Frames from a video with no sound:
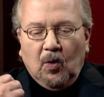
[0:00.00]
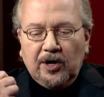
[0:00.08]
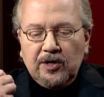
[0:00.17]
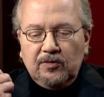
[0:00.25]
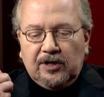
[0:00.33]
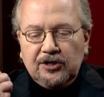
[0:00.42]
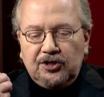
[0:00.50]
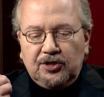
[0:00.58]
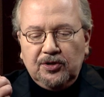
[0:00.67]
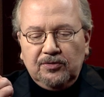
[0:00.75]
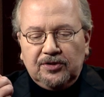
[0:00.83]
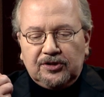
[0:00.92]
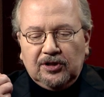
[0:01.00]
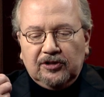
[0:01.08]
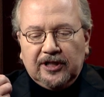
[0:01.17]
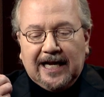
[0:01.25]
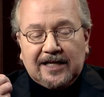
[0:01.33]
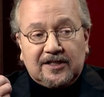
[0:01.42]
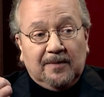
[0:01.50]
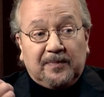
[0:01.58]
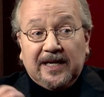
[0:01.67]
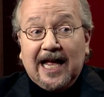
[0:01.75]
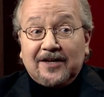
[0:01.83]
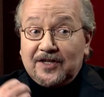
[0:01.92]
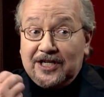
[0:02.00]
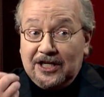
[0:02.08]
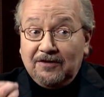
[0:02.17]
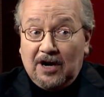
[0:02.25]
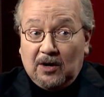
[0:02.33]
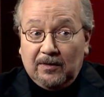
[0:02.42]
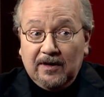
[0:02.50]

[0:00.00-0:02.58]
Or you can choose to look at something as a hero.